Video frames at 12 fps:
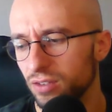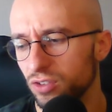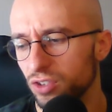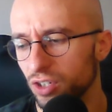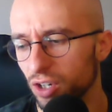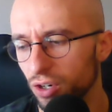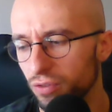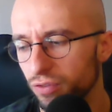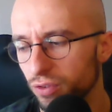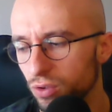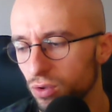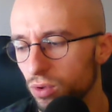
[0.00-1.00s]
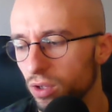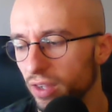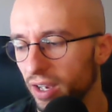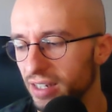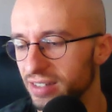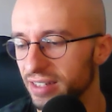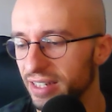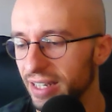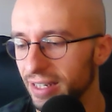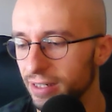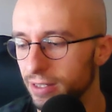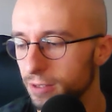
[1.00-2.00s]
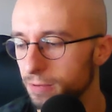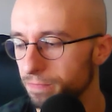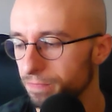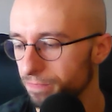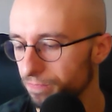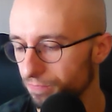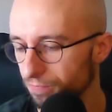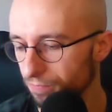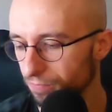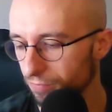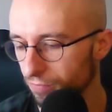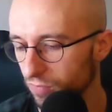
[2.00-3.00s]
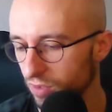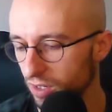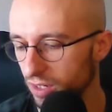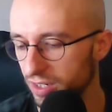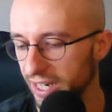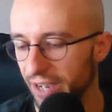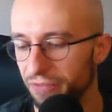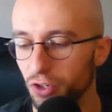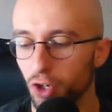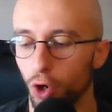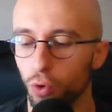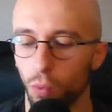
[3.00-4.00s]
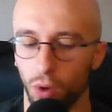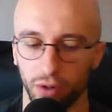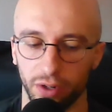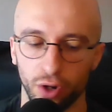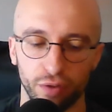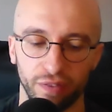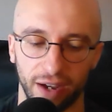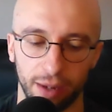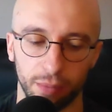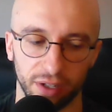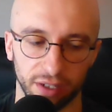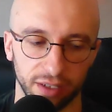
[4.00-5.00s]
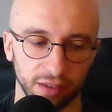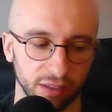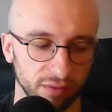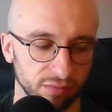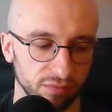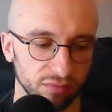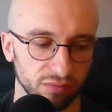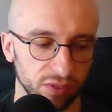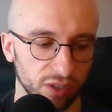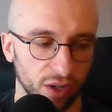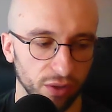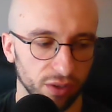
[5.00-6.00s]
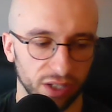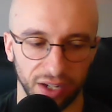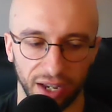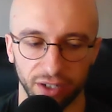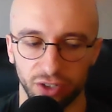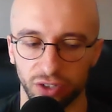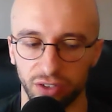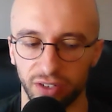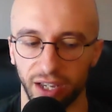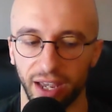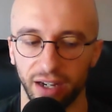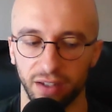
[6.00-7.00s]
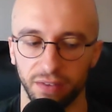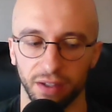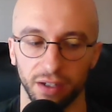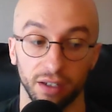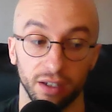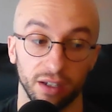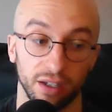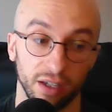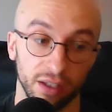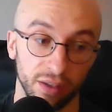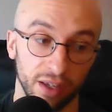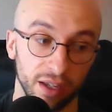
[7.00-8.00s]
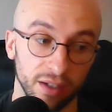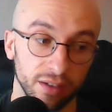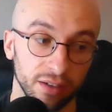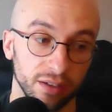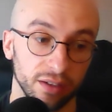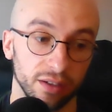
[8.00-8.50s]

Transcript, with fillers: to go through all of that as a kid and to have no one, no family, no connection to anything, and then